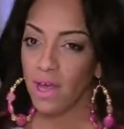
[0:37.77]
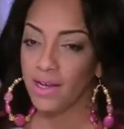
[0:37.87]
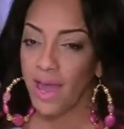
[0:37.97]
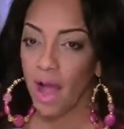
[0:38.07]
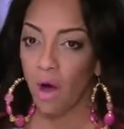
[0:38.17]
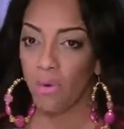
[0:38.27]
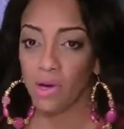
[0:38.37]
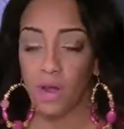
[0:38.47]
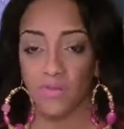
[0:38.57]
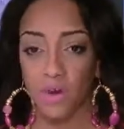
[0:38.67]
Now,
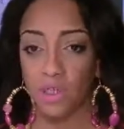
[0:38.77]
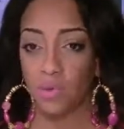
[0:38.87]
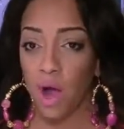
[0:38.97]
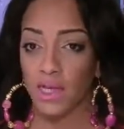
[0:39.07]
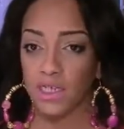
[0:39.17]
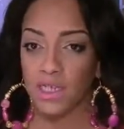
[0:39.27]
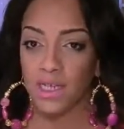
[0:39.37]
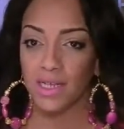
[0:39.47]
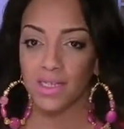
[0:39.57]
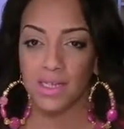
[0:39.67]
when I first washed
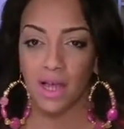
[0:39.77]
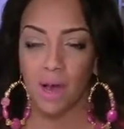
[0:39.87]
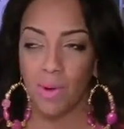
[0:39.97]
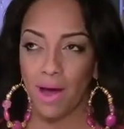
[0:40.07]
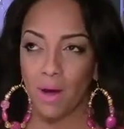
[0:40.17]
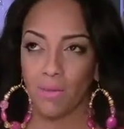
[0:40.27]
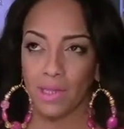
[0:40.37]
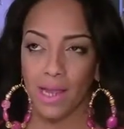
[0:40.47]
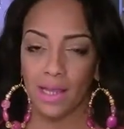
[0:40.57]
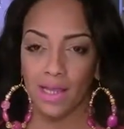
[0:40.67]
it, it did come out
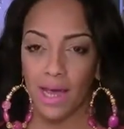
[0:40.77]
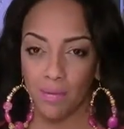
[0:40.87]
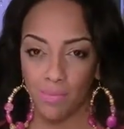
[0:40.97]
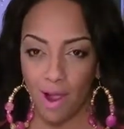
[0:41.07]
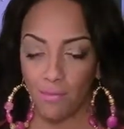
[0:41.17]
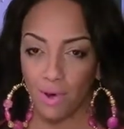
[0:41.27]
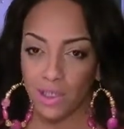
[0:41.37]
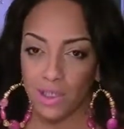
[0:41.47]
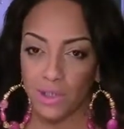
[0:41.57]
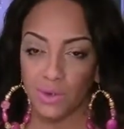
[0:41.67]
with like a lot of brown
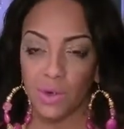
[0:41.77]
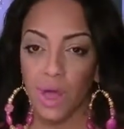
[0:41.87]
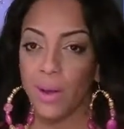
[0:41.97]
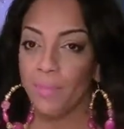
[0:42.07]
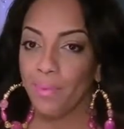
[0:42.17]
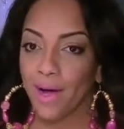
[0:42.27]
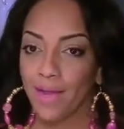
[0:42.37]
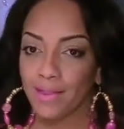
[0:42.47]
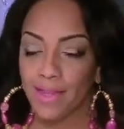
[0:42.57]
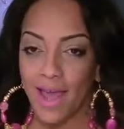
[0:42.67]
residue,
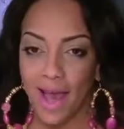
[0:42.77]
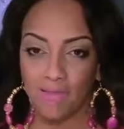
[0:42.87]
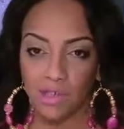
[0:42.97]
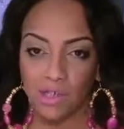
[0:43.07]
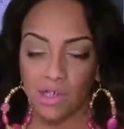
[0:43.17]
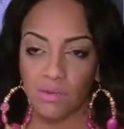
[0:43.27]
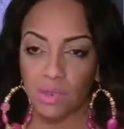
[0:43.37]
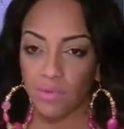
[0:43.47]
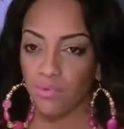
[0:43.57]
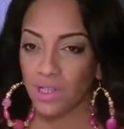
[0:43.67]
but the after look
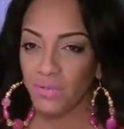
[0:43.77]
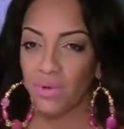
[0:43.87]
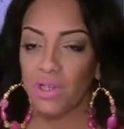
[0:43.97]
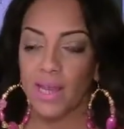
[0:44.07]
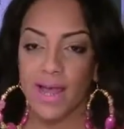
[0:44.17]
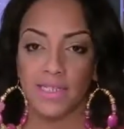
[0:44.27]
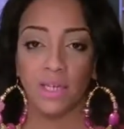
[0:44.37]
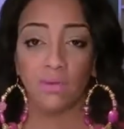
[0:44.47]
was really, really nice.